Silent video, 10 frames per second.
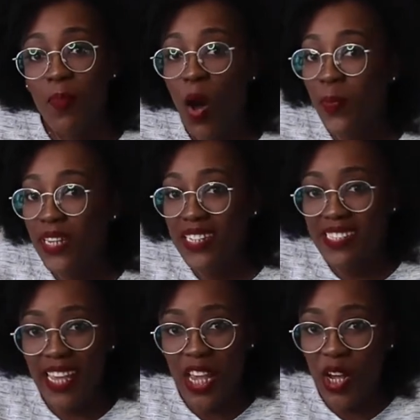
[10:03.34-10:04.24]
popular
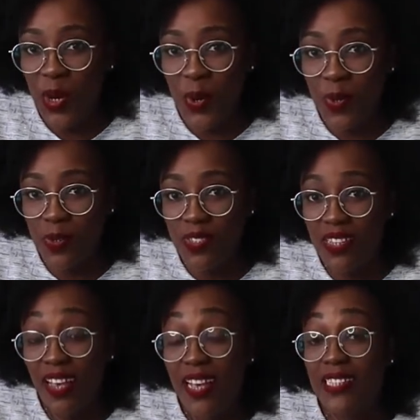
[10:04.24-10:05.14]
saying goes,
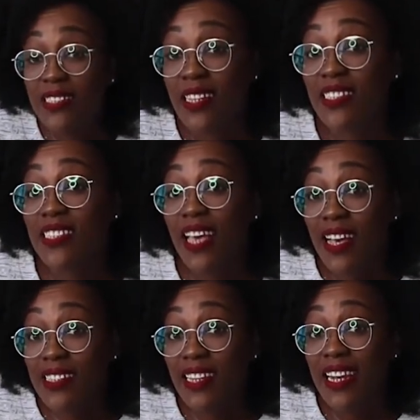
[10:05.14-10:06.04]

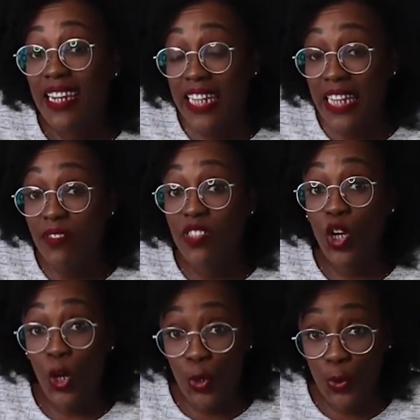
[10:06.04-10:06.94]
success leaves
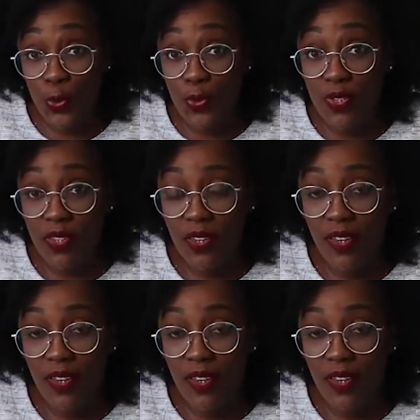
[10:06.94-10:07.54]
clues.